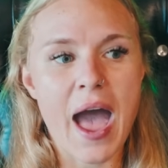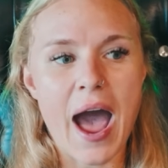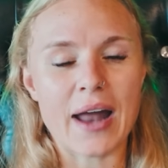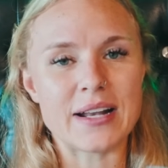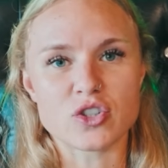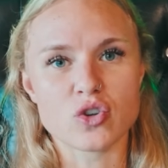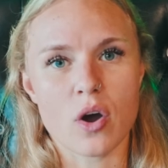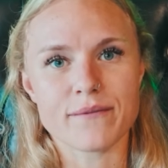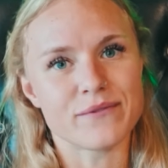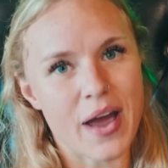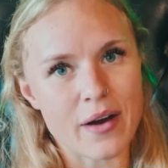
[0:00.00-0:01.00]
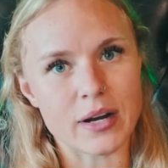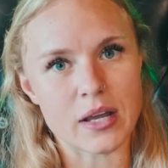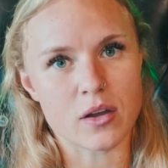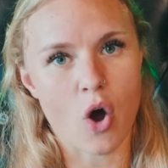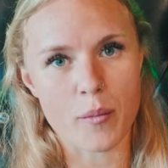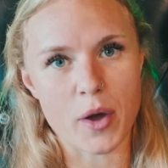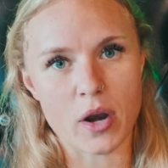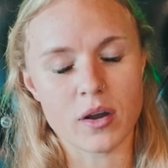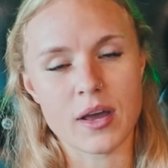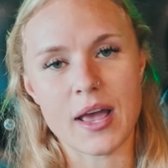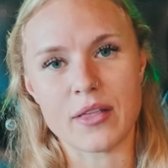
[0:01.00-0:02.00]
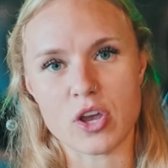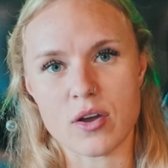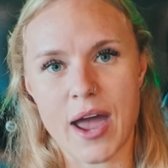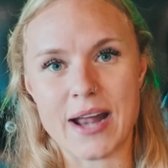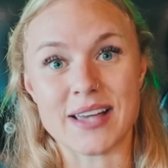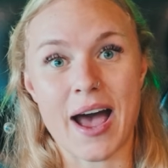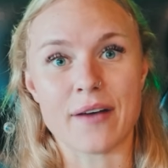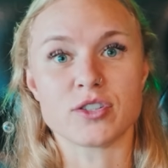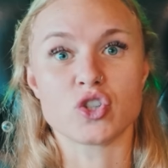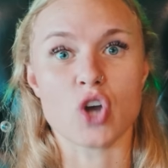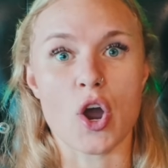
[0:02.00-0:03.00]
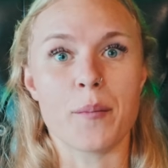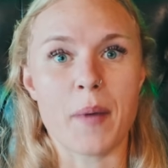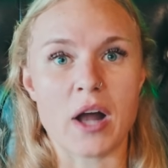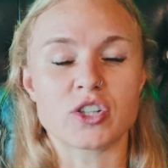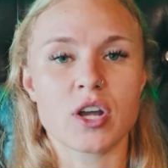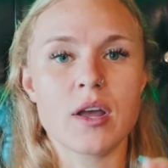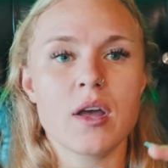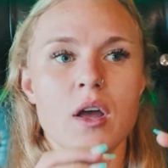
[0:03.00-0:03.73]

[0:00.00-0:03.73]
and it's not very common in the UK to have so much